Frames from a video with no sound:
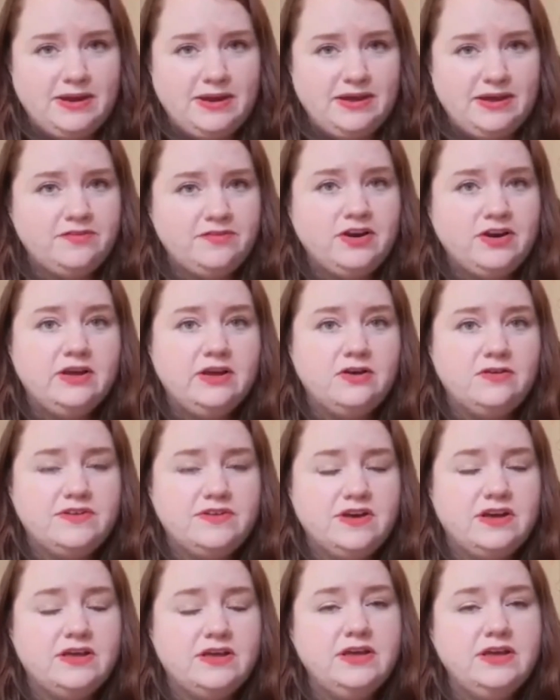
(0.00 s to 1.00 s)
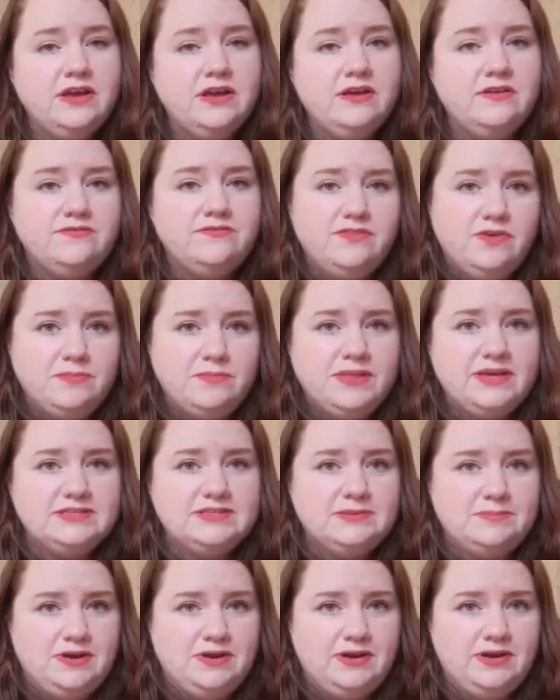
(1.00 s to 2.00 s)
Black Friday offer from
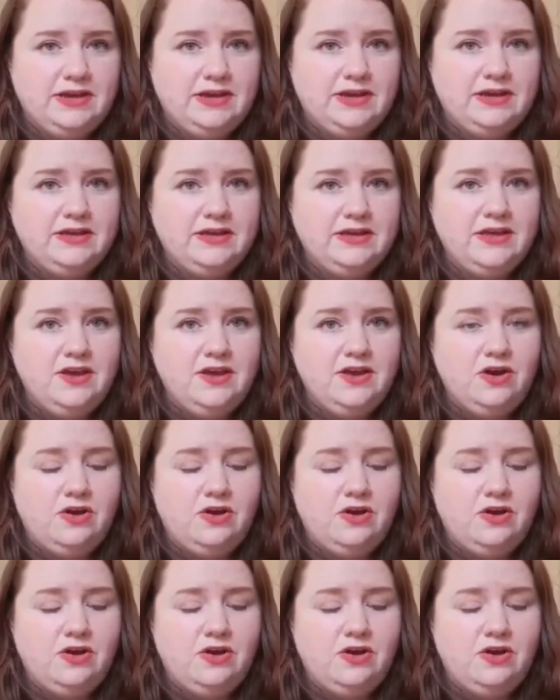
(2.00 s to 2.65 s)
that supplier